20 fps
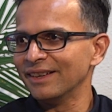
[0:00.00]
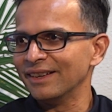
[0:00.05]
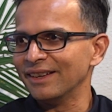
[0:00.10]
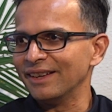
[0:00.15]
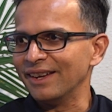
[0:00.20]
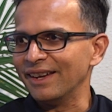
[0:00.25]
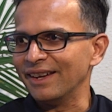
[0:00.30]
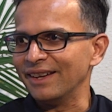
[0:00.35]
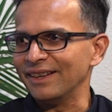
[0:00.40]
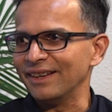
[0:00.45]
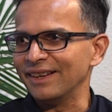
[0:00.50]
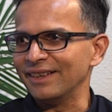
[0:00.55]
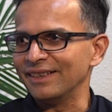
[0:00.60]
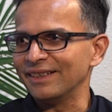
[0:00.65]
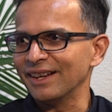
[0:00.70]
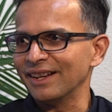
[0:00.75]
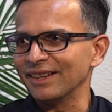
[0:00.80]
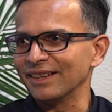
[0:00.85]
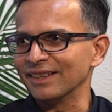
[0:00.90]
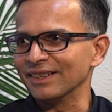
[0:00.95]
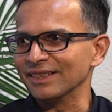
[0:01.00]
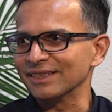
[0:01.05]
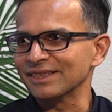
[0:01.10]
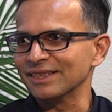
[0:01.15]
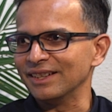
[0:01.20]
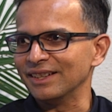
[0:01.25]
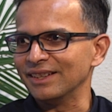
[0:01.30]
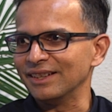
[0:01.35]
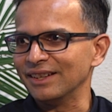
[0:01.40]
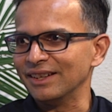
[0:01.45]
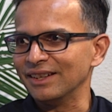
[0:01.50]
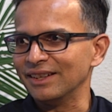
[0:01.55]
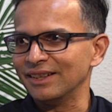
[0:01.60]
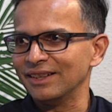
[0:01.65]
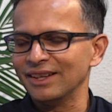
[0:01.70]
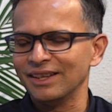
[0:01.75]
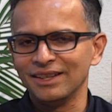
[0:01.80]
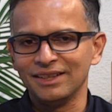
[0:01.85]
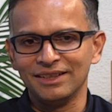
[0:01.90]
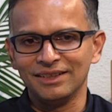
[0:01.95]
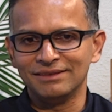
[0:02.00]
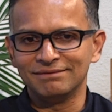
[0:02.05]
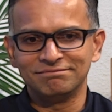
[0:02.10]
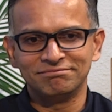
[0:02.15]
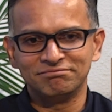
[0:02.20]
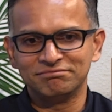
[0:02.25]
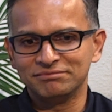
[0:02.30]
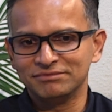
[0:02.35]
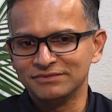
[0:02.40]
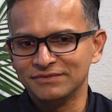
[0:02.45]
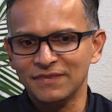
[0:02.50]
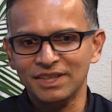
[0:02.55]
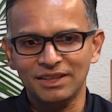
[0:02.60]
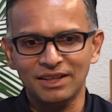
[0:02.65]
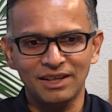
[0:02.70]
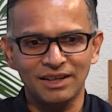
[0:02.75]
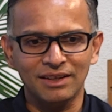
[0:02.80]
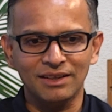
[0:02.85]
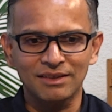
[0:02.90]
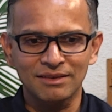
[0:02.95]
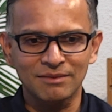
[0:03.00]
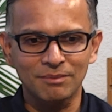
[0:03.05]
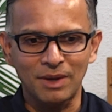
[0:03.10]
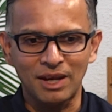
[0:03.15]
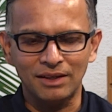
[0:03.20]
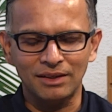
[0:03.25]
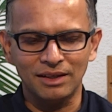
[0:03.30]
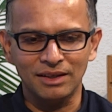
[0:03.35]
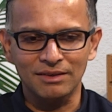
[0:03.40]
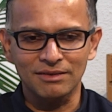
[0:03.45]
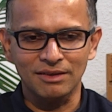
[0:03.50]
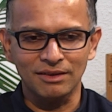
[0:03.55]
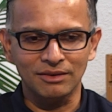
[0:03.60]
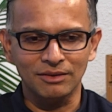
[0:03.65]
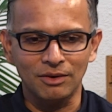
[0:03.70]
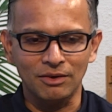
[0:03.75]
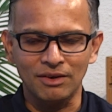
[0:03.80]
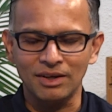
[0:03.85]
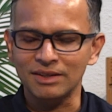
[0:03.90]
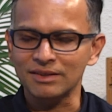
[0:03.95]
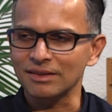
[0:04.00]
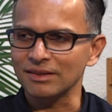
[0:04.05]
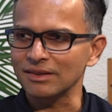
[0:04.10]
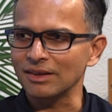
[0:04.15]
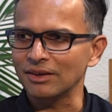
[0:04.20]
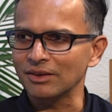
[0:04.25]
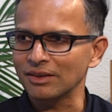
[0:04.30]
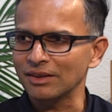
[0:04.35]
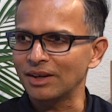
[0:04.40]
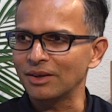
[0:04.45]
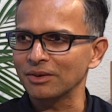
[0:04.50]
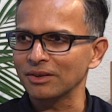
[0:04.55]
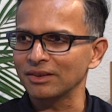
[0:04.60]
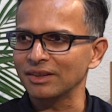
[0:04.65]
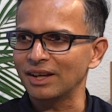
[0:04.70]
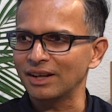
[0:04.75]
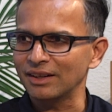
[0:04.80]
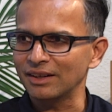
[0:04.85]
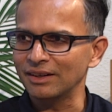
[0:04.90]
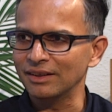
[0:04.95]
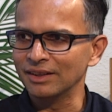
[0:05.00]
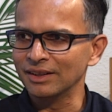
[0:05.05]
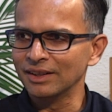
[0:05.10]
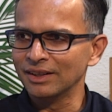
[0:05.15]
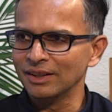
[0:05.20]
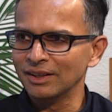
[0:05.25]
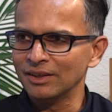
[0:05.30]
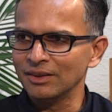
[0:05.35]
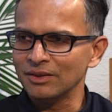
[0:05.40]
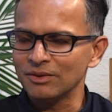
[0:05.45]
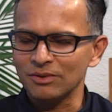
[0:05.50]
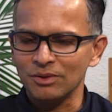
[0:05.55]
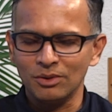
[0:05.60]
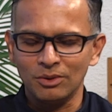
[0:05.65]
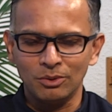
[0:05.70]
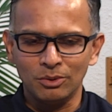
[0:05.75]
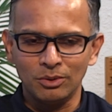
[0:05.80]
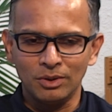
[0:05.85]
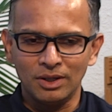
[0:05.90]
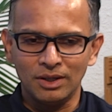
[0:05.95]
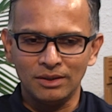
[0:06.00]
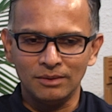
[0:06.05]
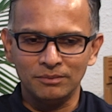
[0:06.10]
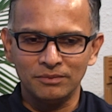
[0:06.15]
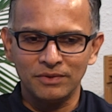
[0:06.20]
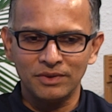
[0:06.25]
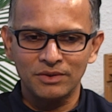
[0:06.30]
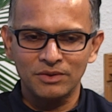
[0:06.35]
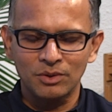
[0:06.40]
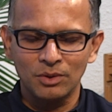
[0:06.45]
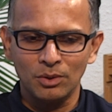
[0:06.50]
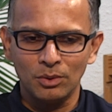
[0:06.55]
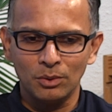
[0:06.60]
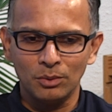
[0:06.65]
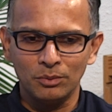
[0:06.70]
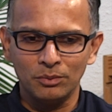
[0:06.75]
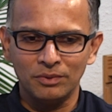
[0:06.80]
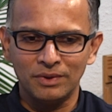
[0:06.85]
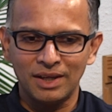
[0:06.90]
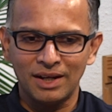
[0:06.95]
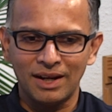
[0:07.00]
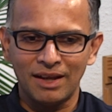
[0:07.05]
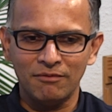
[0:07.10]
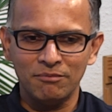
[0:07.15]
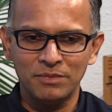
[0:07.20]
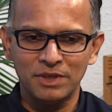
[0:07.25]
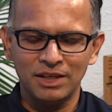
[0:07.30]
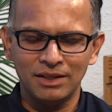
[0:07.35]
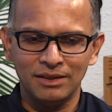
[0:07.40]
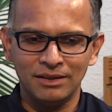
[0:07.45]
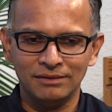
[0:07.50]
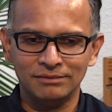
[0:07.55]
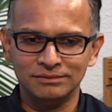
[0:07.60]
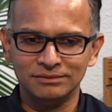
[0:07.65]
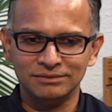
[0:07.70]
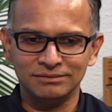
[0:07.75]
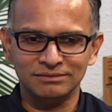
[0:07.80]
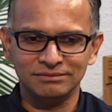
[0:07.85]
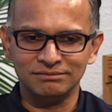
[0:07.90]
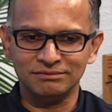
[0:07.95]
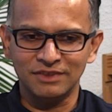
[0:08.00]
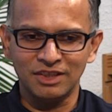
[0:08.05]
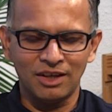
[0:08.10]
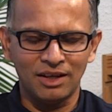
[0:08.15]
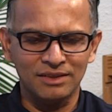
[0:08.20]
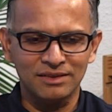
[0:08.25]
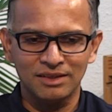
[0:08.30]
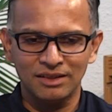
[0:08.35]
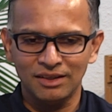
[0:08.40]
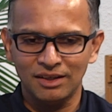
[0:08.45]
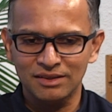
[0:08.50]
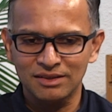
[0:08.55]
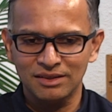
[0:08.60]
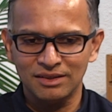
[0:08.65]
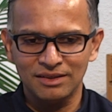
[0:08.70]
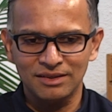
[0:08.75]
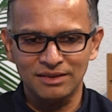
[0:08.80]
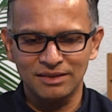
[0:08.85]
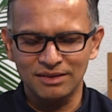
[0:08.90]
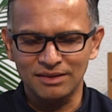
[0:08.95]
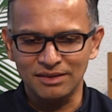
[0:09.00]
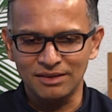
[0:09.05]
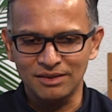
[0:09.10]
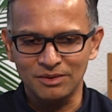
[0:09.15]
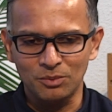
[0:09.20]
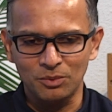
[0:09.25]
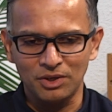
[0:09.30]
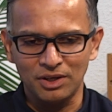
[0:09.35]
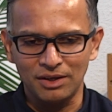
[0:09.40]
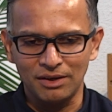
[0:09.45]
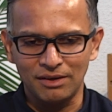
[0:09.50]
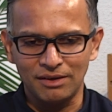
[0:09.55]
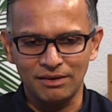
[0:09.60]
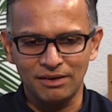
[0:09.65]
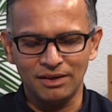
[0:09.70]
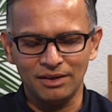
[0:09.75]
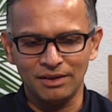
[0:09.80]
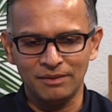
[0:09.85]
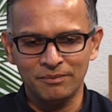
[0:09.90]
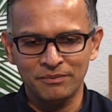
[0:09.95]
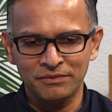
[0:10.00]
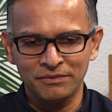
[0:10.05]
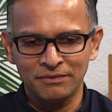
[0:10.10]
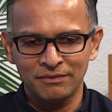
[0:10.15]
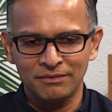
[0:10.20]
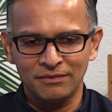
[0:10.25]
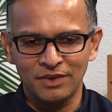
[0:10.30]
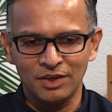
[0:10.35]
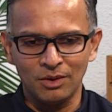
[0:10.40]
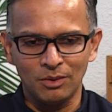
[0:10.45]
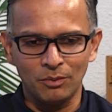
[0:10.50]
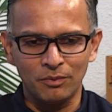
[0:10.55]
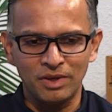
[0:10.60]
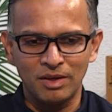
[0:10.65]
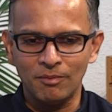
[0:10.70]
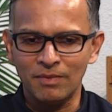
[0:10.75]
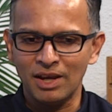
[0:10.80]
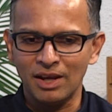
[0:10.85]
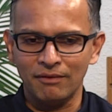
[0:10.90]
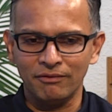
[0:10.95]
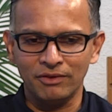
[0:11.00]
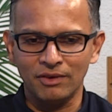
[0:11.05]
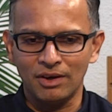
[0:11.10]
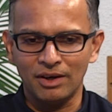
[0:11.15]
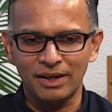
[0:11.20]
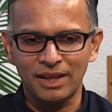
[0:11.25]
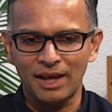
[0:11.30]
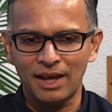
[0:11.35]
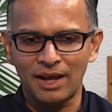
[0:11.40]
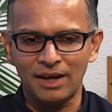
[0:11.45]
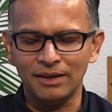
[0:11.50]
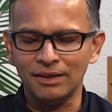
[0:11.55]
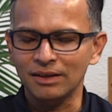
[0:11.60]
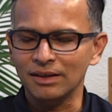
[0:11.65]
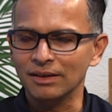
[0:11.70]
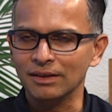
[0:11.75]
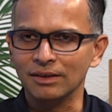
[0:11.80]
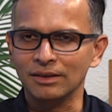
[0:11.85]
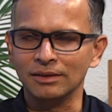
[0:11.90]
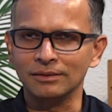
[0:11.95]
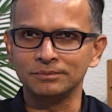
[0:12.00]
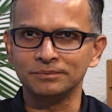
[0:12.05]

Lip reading: and telling us, and then expanding sort of the horizons out on that end. So there have been lots and lots of instances where we may have not had a